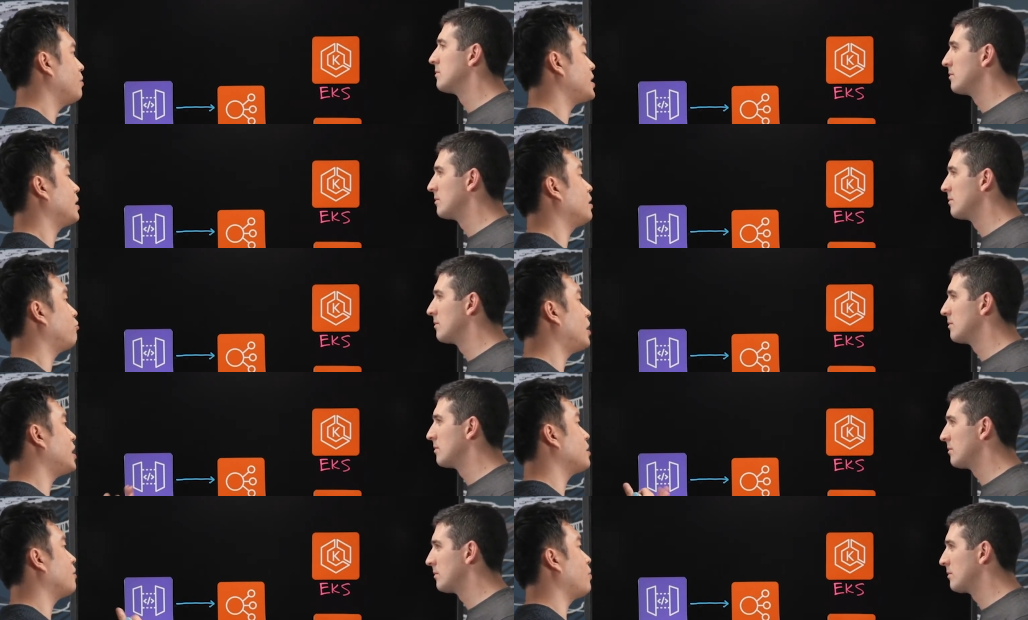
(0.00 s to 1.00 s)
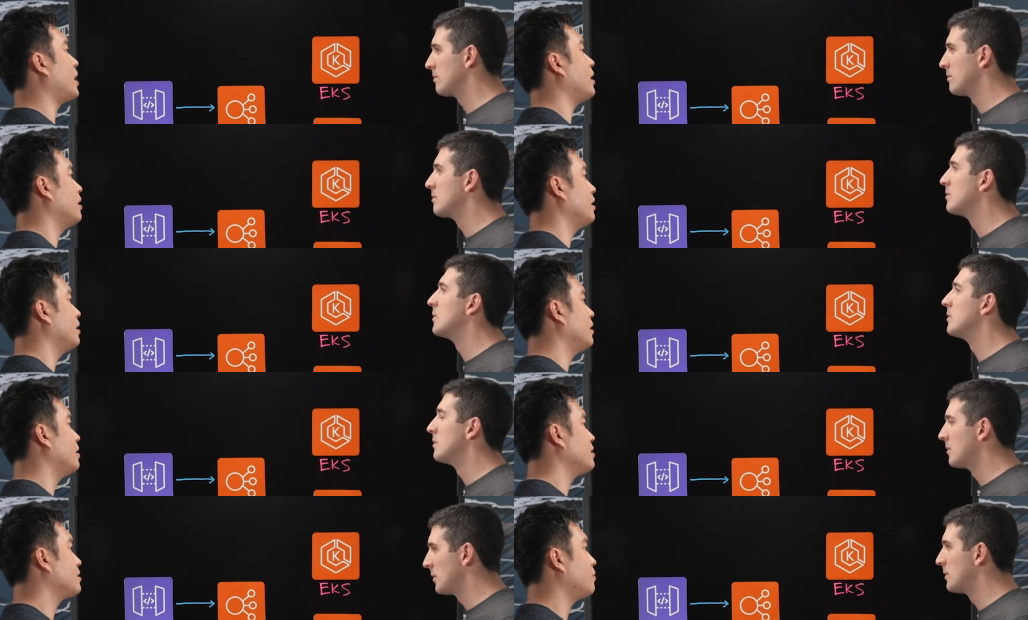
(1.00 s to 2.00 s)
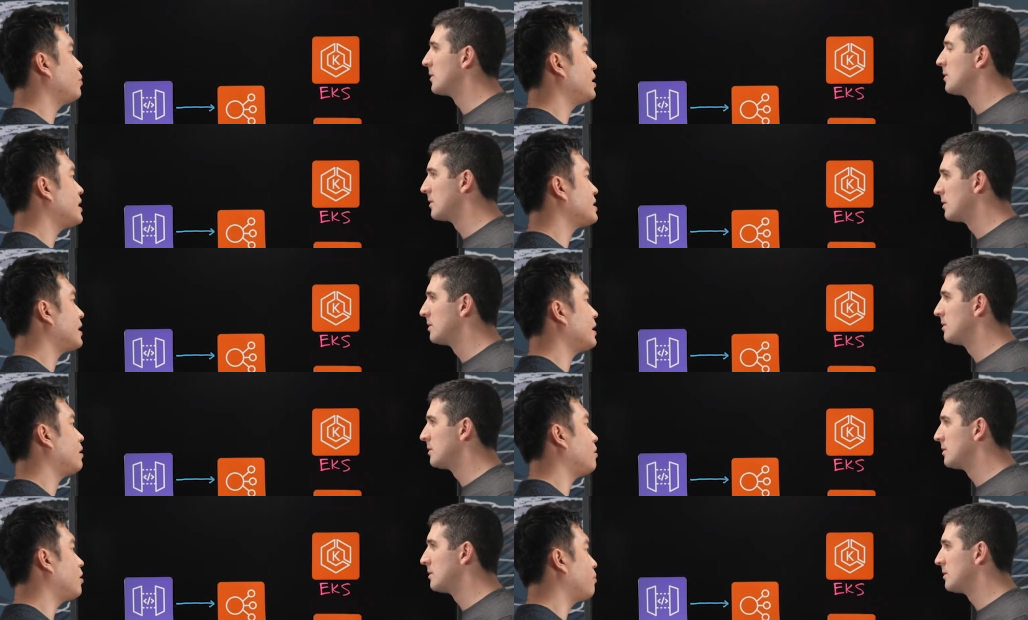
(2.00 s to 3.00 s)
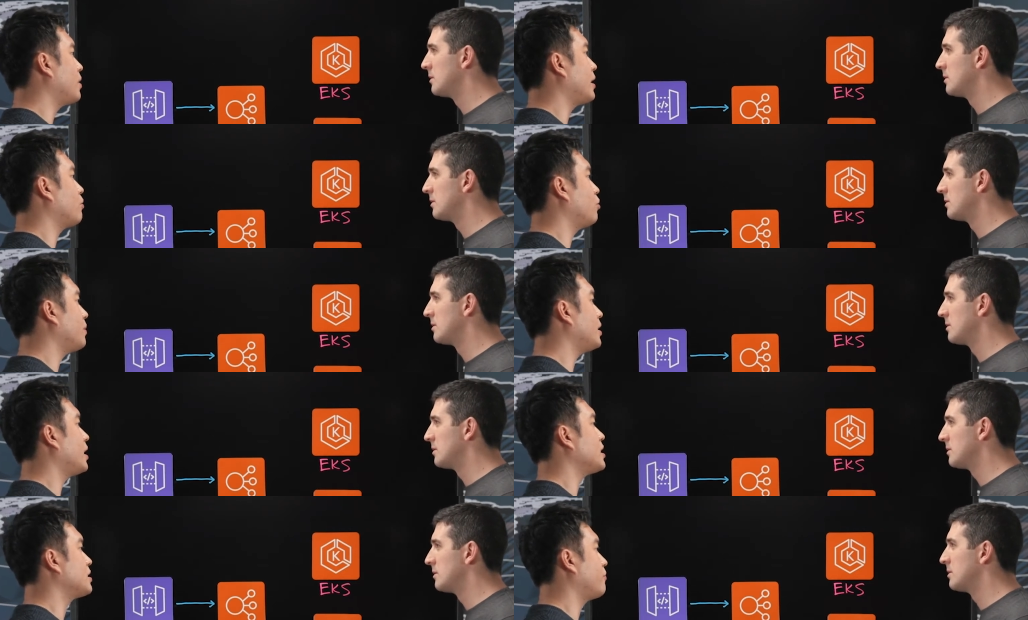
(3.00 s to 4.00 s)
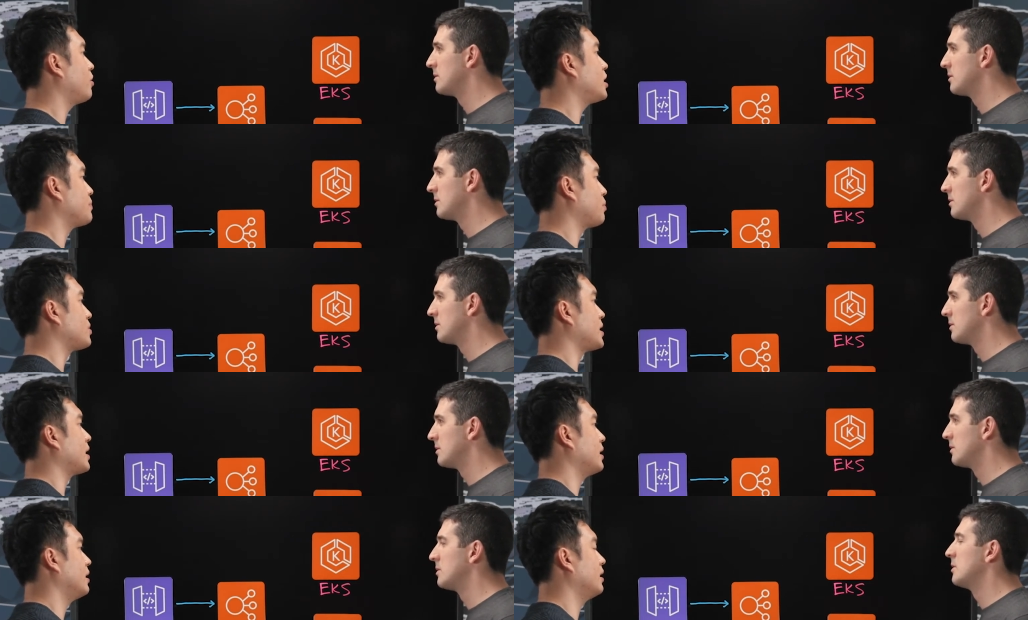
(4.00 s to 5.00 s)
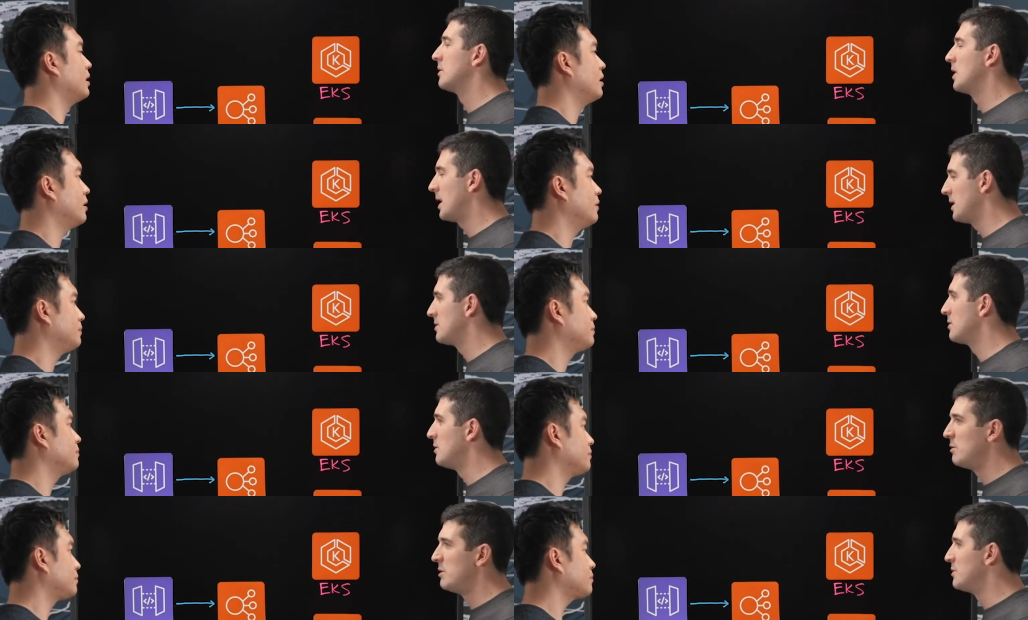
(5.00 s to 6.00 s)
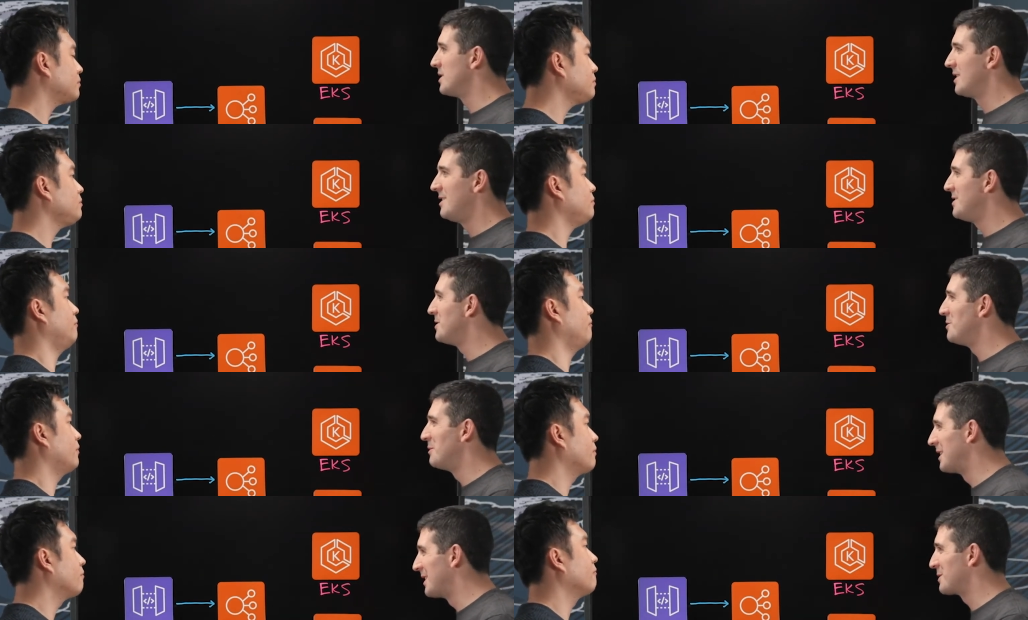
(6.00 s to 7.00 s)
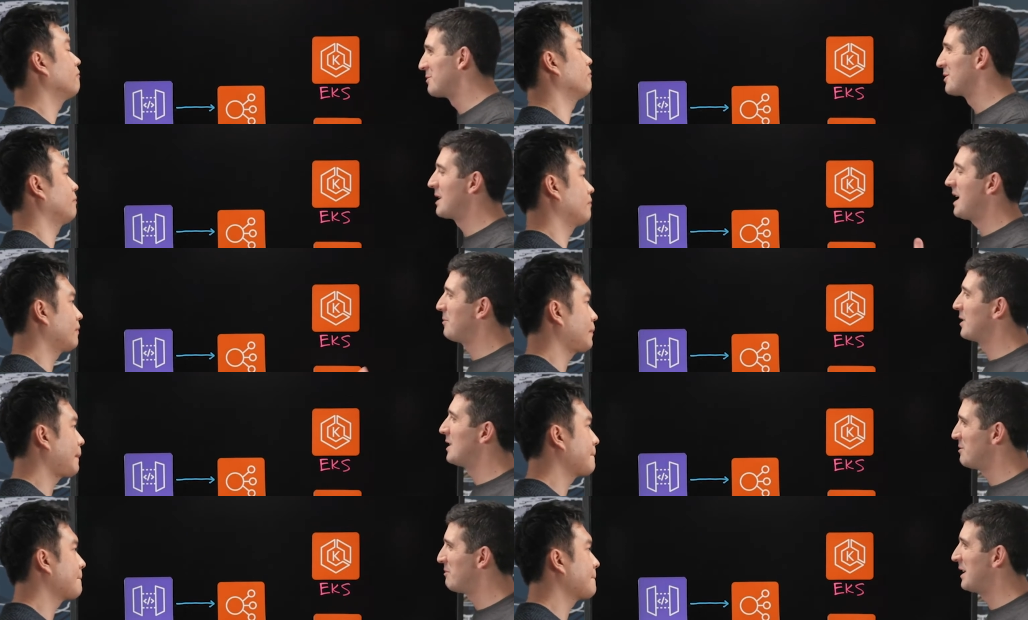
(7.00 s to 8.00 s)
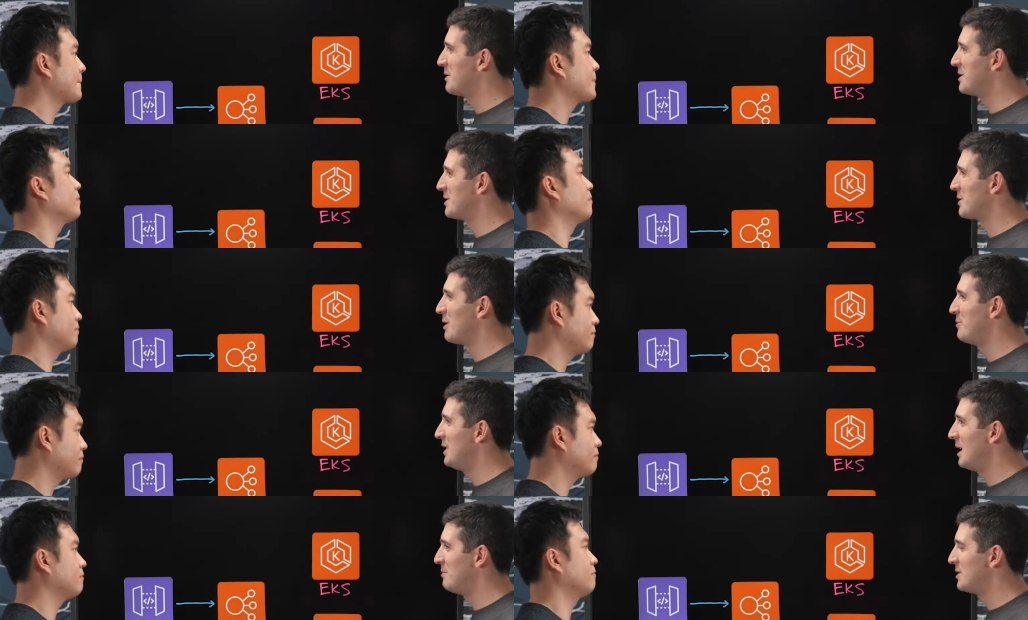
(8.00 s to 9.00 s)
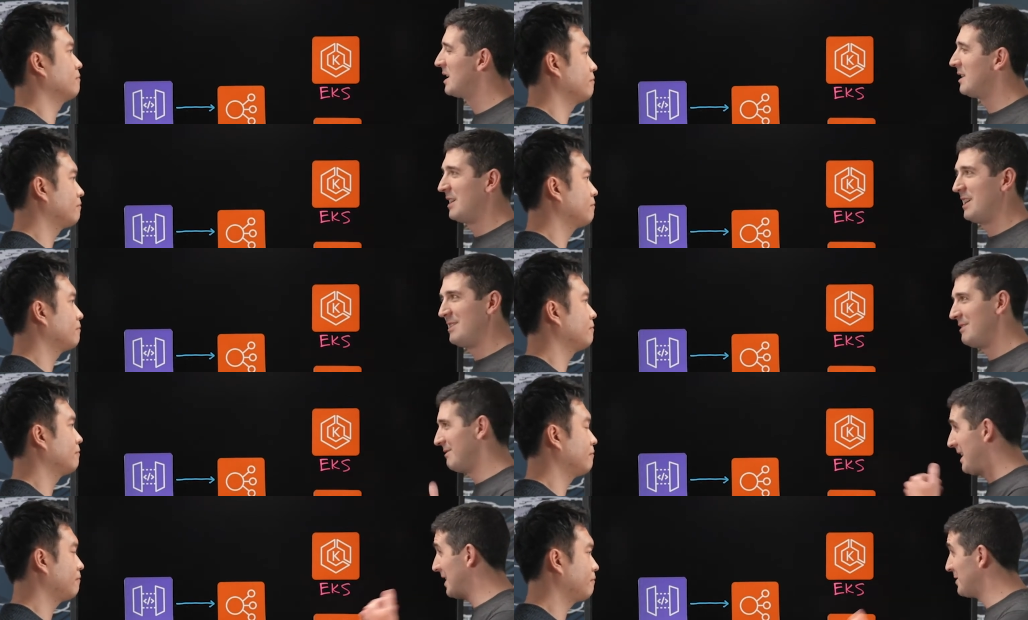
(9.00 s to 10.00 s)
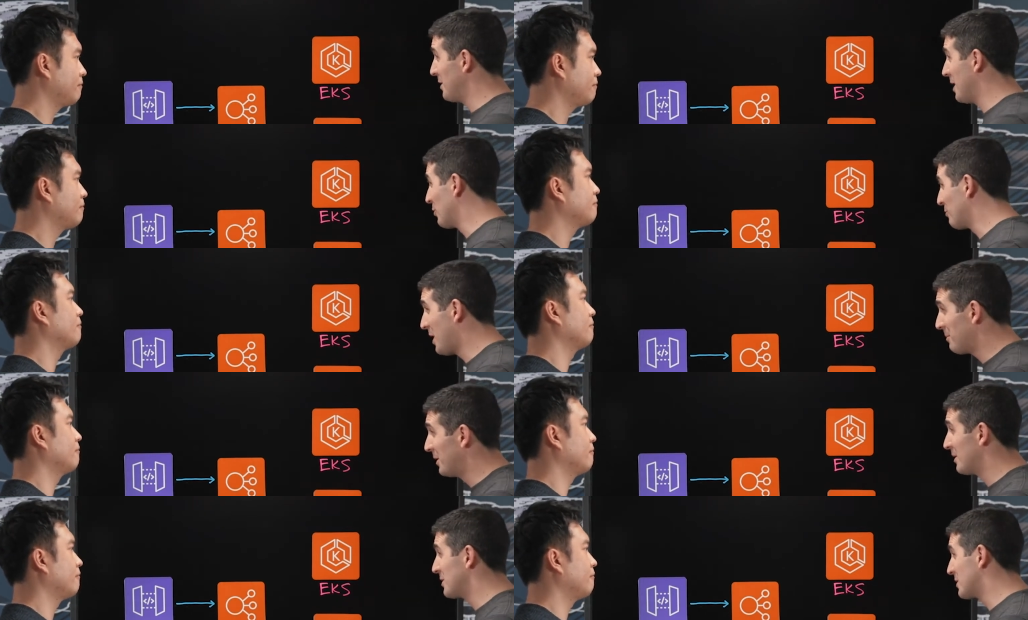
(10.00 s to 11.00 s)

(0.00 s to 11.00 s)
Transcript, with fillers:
Speaker 1: using the traditional way. So we decided to apply Kubernetes for this project.
Speaker 2: Got it. So you're using EC2 Linux with application binaries as RPMs, and as you got more popular,